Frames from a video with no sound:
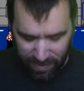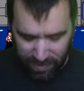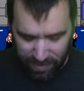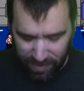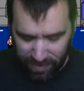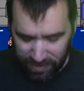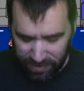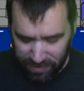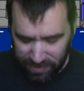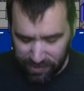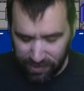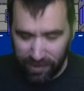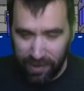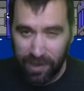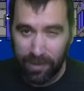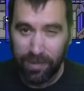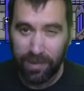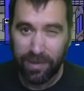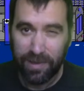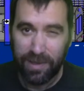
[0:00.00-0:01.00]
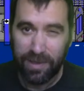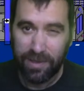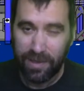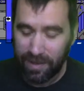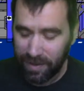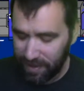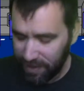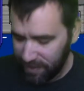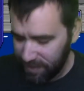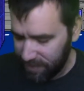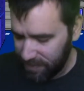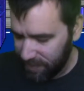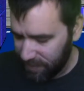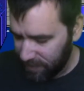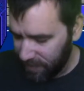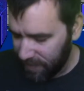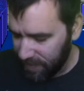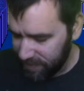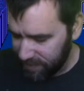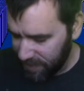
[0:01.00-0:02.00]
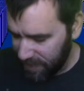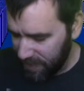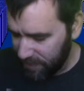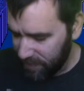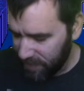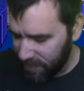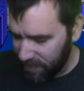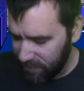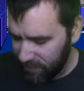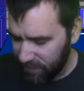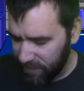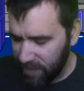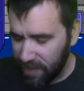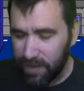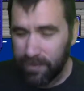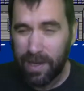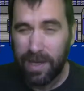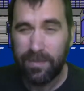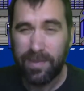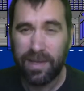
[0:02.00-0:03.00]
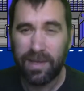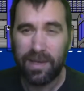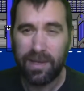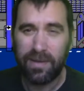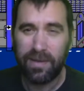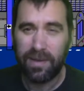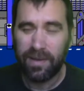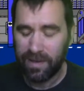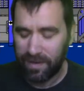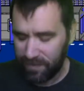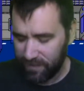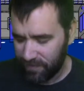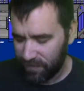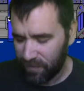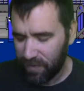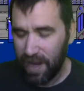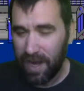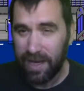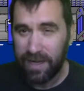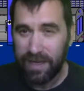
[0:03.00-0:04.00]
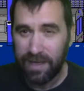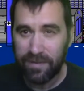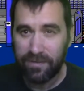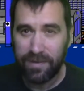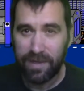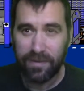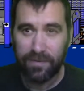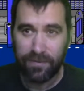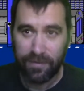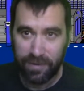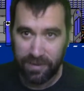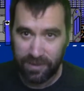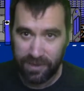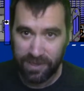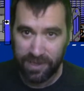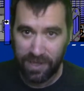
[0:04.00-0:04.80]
that are enjoyable, that you can get a lot of time out of, and maybe a variety of different